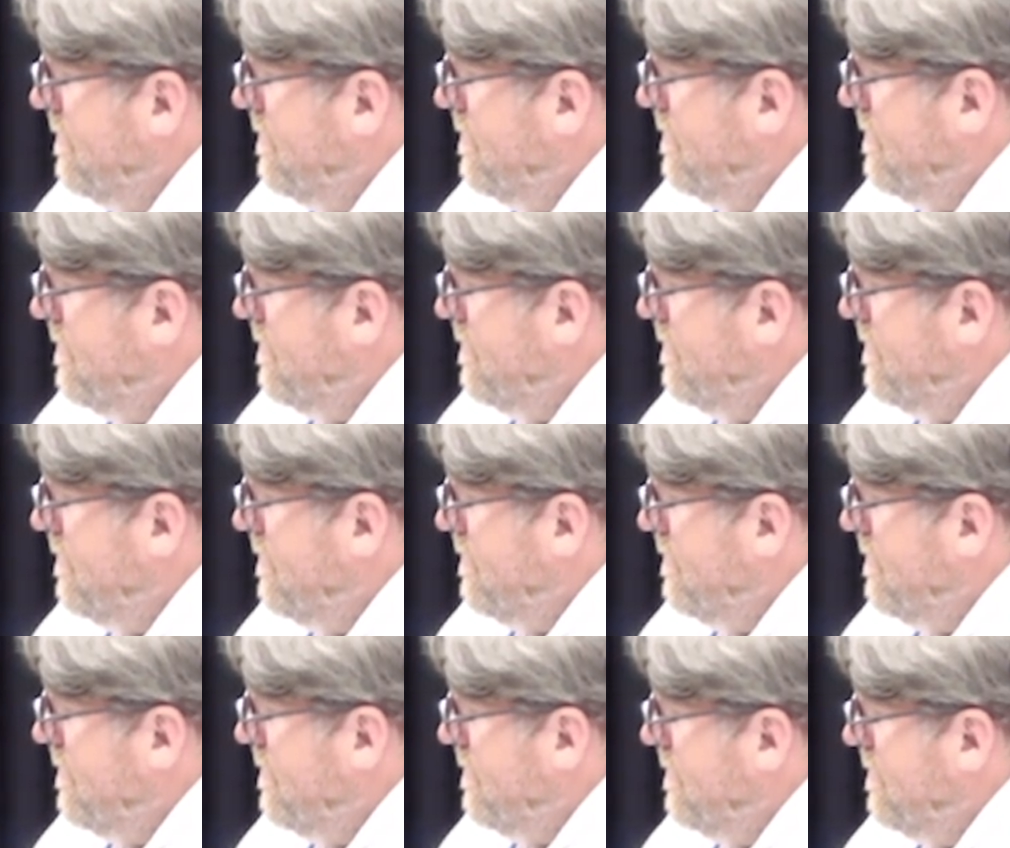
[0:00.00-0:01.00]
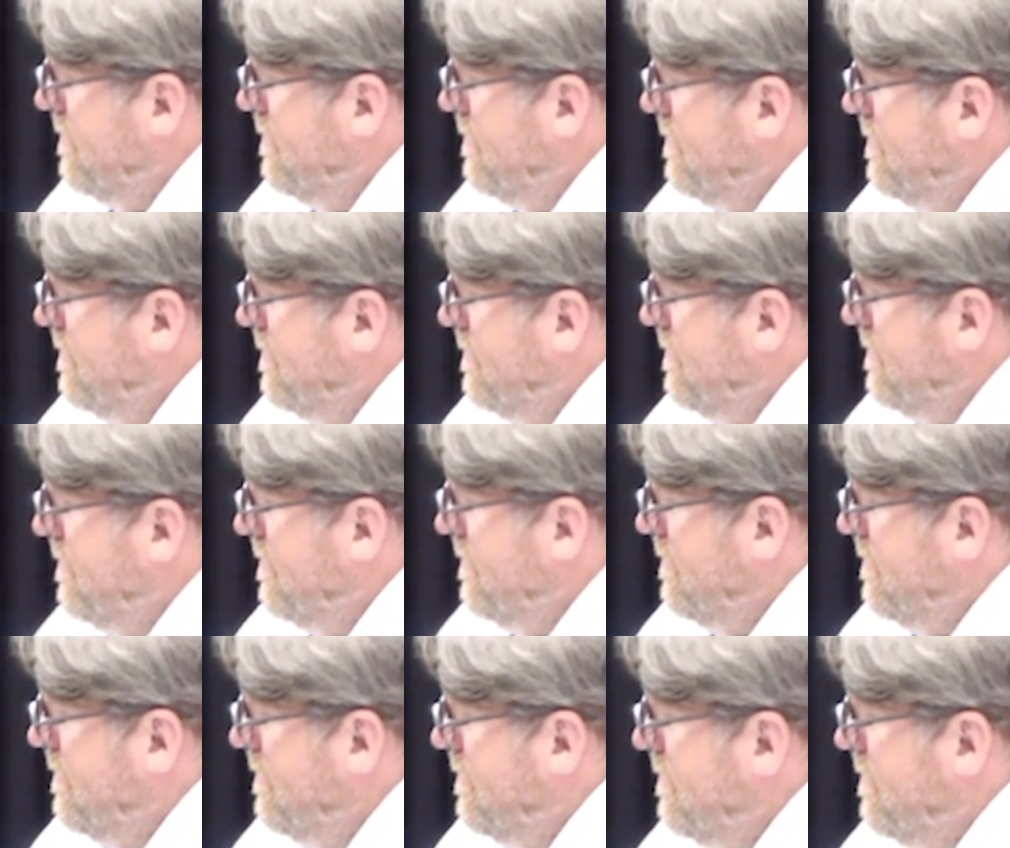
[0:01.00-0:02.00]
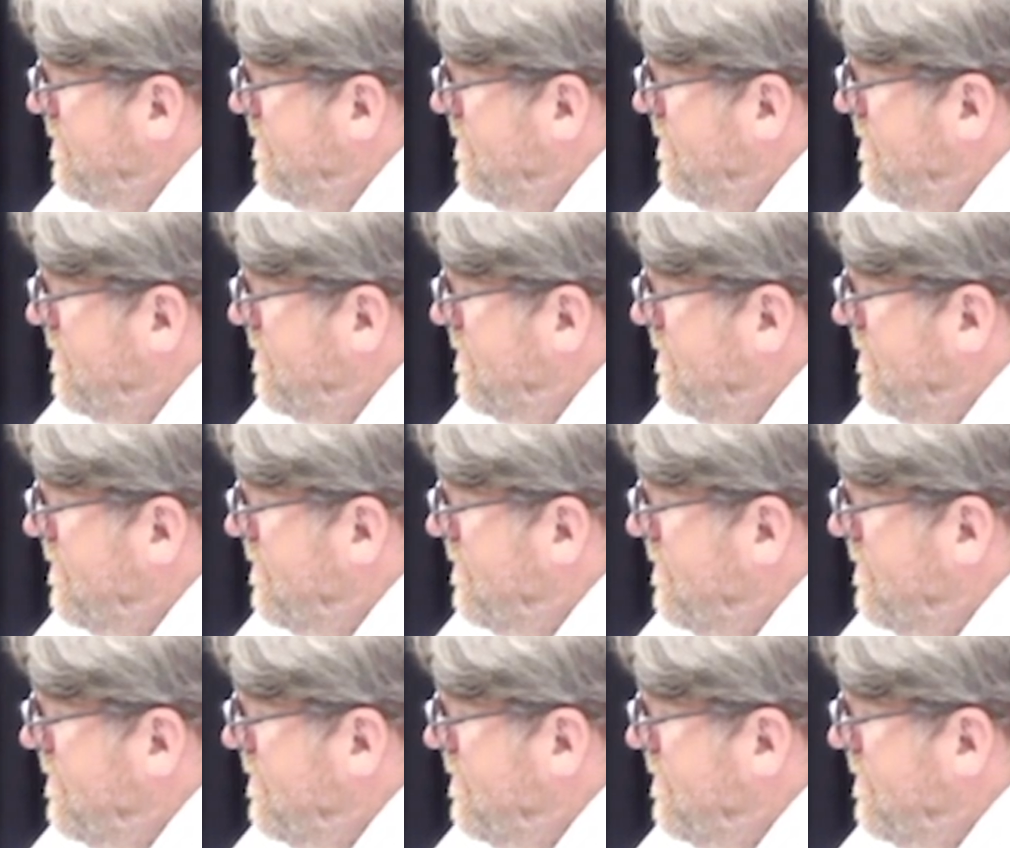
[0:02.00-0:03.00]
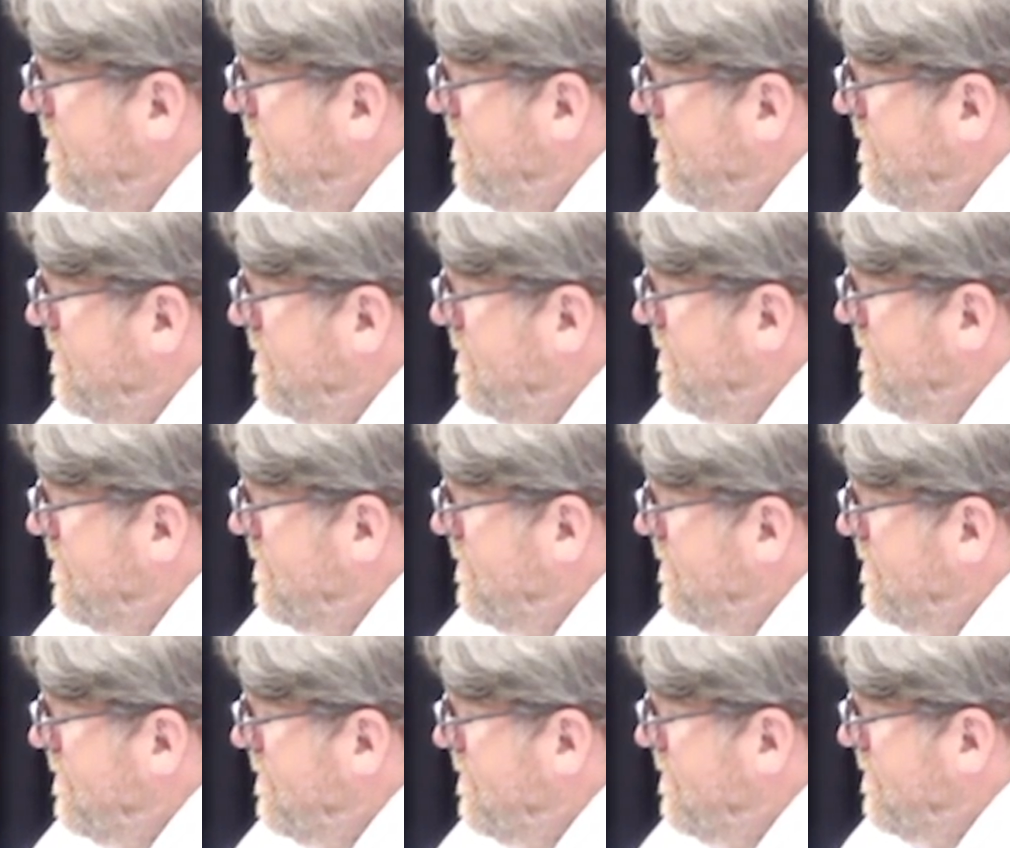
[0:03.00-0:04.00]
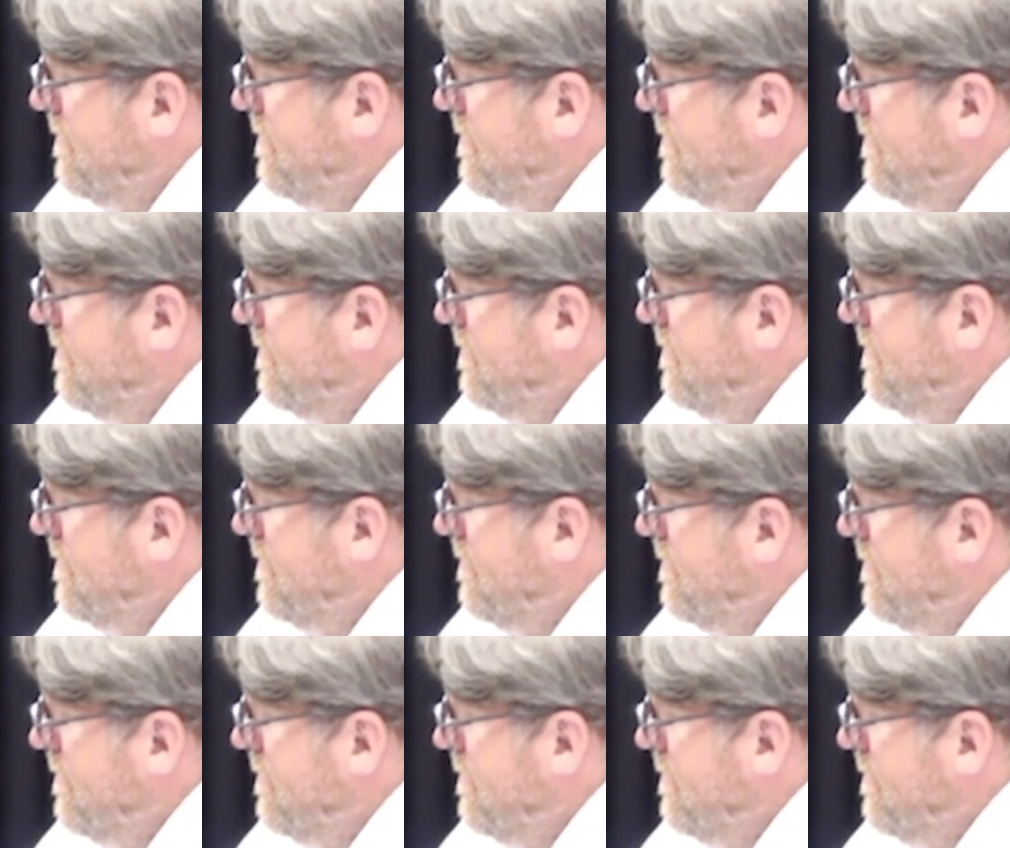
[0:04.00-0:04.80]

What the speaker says: The person shown says nothing.